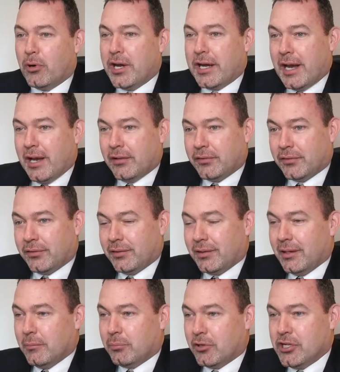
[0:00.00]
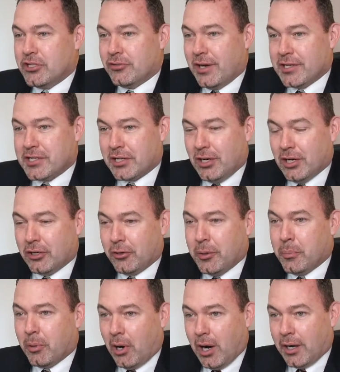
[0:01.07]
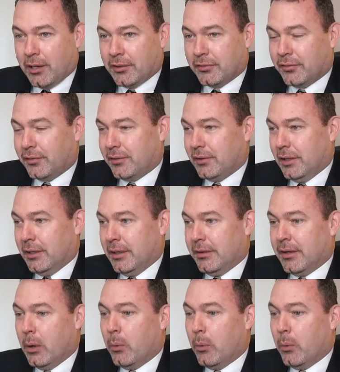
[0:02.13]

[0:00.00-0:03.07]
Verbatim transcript: Precast pre-stressed concrete products uh,